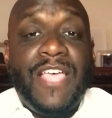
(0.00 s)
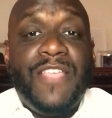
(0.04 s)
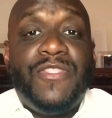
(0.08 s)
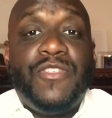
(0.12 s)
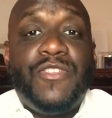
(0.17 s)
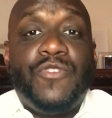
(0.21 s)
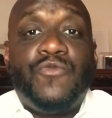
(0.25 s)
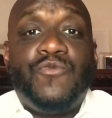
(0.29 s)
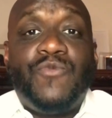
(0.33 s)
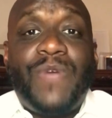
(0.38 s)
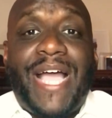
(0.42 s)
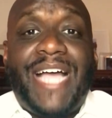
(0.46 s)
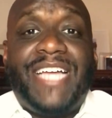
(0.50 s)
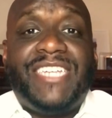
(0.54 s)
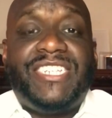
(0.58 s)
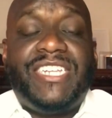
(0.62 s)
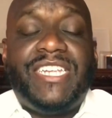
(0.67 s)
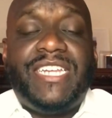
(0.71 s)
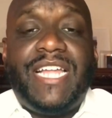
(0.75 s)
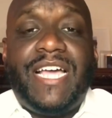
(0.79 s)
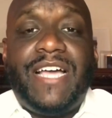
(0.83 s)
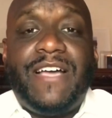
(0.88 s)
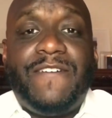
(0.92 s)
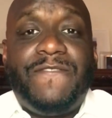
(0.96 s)
The
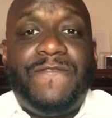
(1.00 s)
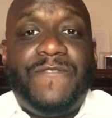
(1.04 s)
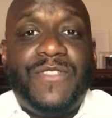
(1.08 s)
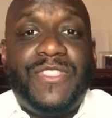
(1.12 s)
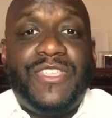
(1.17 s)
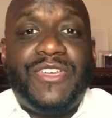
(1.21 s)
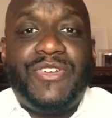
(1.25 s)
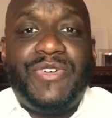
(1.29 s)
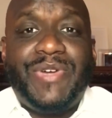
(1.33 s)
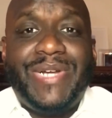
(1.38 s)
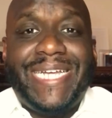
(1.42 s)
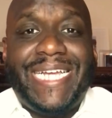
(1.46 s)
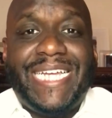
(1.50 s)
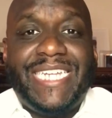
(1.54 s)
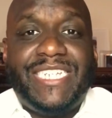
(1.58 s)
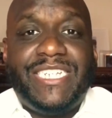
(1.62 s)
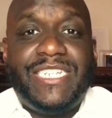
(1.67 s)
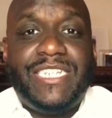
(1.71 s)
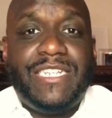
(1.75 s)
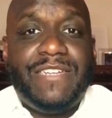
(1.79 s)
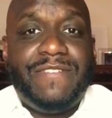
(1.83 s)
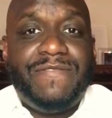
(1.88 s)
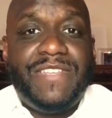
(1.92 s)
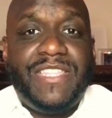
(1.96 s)
rationale for the
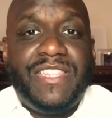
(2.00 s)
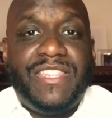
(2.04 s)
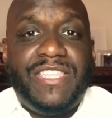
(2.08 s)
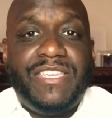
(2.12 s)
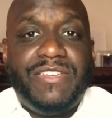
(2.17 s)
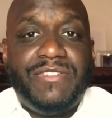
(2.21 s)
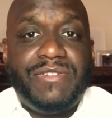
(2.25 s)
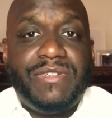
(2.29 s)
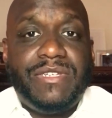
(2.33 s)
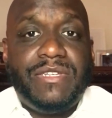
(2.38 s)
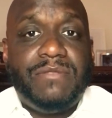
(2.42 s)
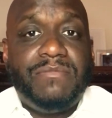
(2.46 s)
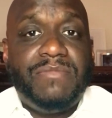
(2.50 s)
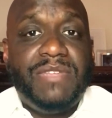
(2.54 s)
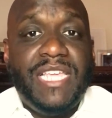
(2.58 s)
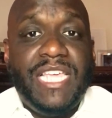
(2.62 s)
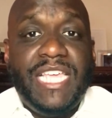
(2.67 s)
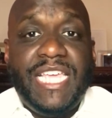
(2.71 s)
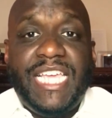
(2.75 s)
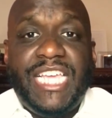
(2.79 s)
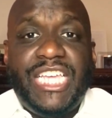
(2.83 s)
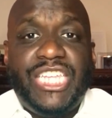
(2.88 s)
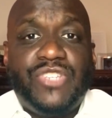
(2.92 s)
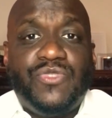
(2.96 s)
creation of Ethereum
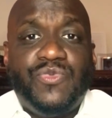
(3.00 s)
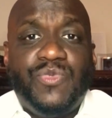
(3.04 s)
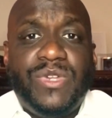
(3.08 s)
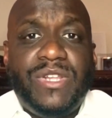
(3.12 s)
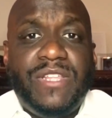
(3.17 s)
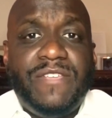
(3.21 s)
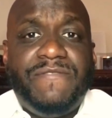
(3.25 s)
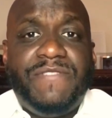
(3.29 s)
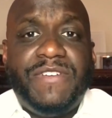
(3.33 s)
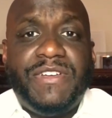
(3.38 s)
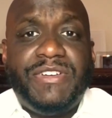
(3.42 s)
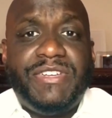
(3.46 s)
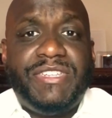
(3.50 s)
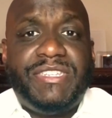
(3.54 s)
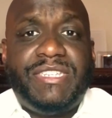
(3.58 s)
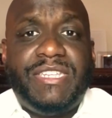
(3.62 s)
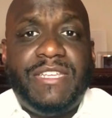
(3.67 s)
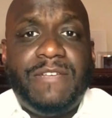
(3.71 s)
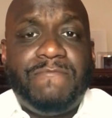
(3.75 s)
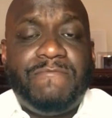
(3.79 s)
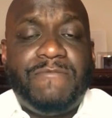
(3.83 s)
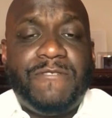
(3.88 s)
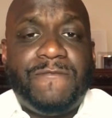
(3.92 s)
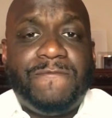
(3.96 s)
is really very
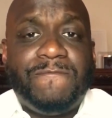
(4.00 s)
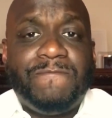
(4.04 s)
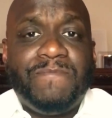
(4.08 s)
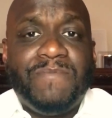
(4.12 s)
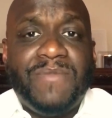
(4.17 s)
simple.